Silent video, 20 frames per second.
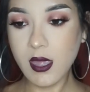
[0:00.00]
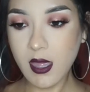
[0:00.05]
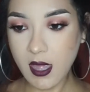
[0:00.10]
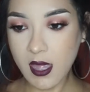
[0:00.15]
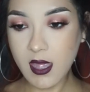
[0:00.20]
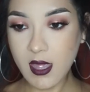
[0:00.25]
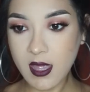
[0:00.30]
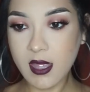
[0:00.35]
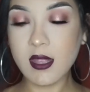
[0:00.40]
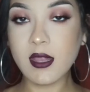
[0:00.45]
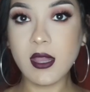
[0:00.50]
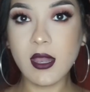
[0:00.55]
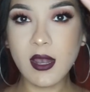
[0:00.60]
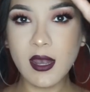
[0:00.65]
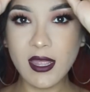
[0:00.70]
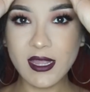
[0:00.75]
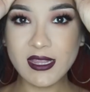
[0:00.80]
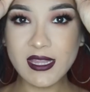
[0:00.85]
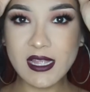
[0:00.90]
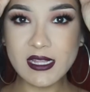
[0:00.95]
And
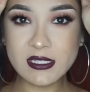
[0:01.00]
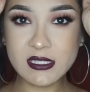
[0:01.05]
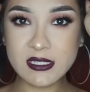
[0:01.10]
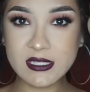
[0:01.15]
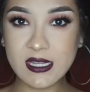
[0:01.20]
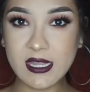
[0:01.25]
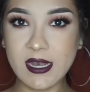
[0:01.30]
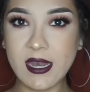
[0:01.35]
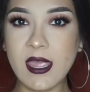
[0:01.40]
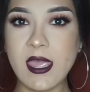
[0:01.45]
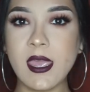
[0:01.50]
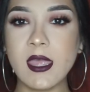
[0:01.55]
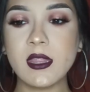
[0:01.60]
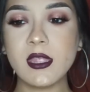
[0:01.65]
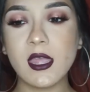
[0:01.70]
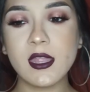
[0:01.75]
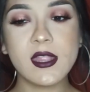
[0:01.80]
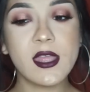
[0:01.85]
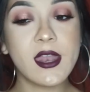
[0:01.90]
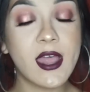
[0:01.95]
let that sit in.
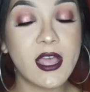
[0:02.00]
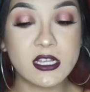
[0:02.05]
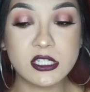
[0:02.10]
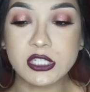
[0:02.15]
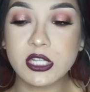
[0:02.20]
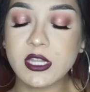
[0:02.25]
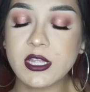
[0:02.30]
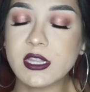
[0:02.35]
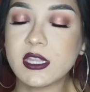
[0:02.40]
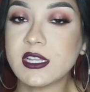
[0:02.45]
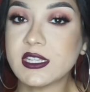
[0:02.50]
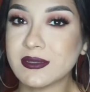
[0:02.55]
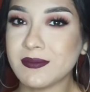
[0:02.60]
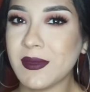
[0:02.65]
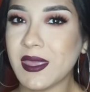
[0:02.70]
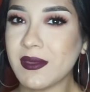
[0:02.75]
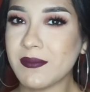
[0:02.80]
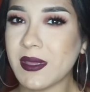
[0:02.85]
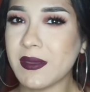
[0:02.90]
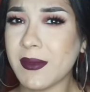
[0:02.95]
And it actually does
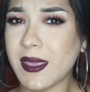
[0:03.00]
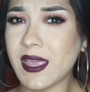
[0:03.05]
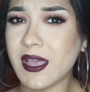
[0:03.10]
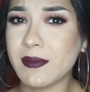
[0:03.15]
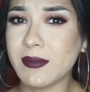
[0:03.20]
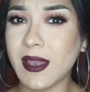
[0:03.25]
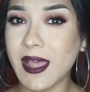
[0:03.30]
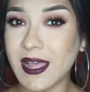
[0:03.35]
make my makeup